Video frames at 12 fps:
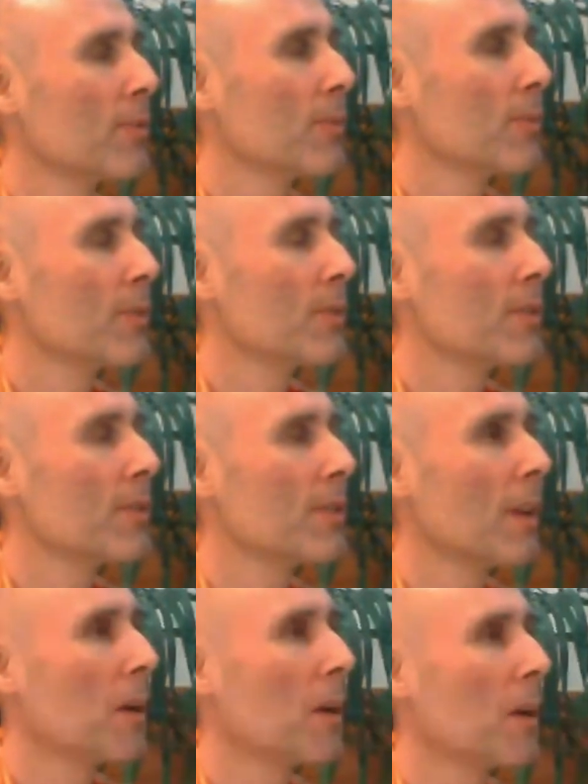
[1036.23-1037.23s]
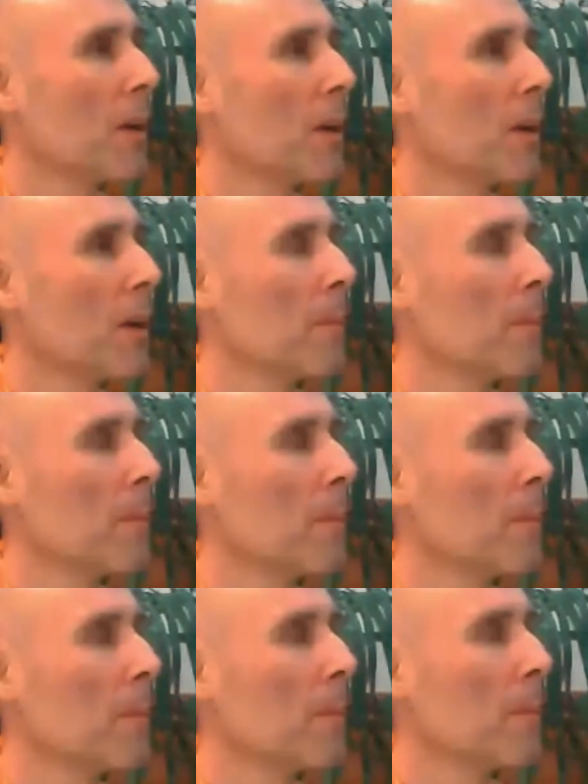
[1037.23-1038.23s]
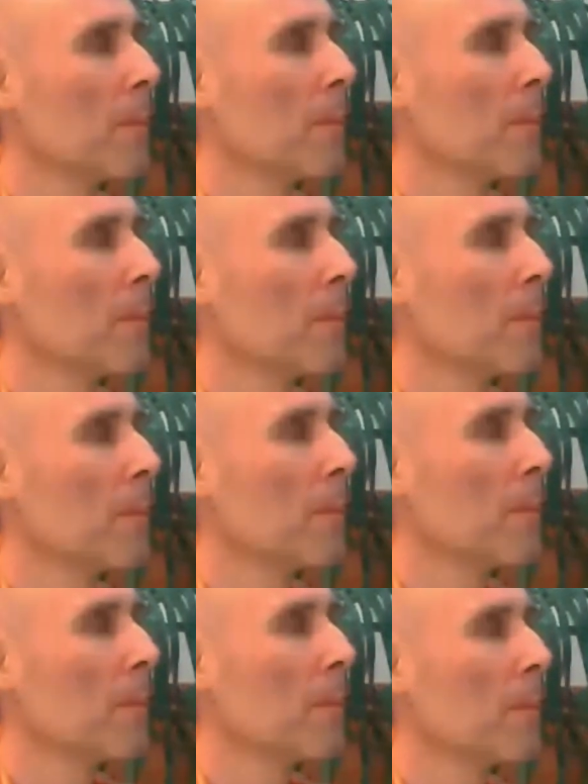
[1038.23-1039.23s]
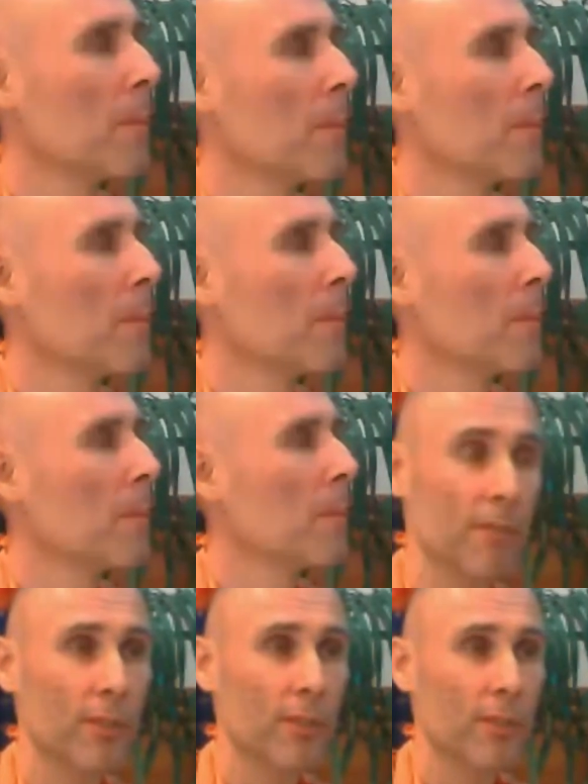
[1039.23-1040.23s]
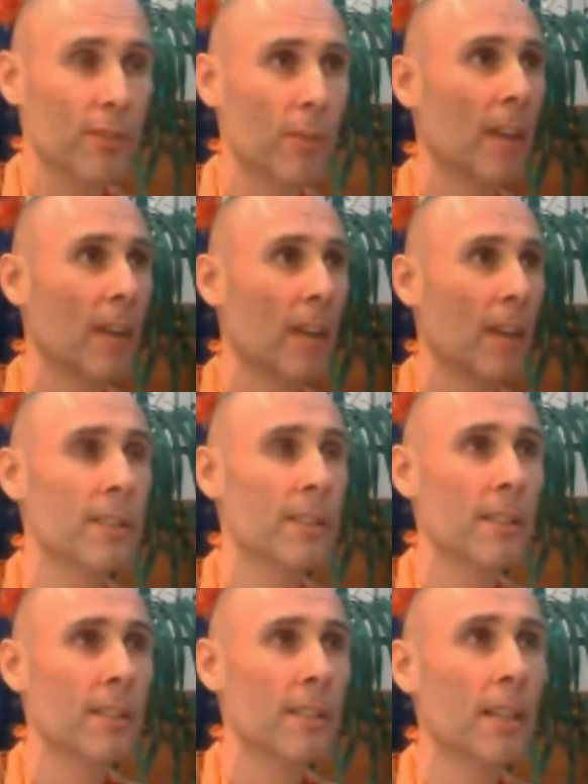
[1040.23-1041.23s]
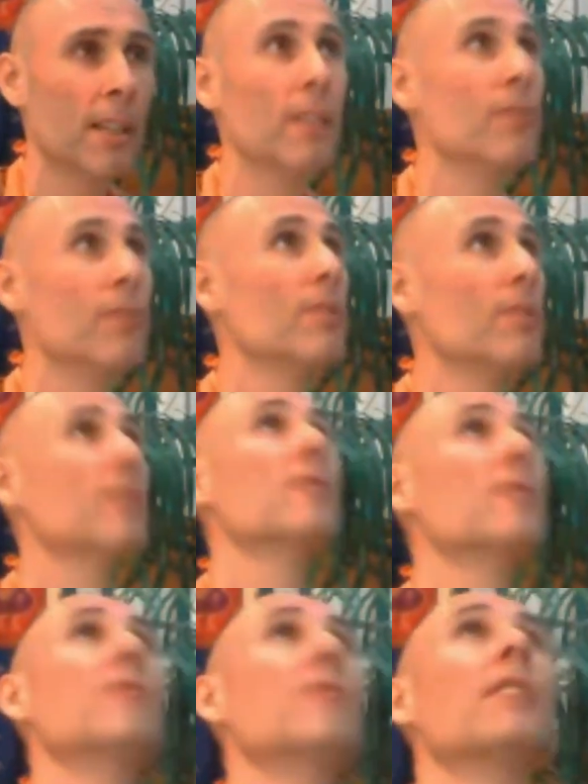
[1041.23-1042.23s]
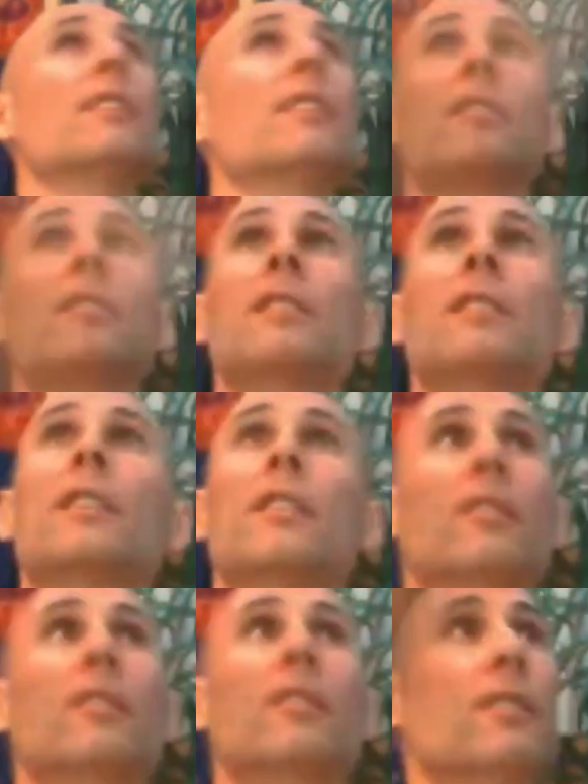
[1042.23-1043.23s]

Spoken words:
And this was, in those days, we didn't have access. But we went out at sea and read the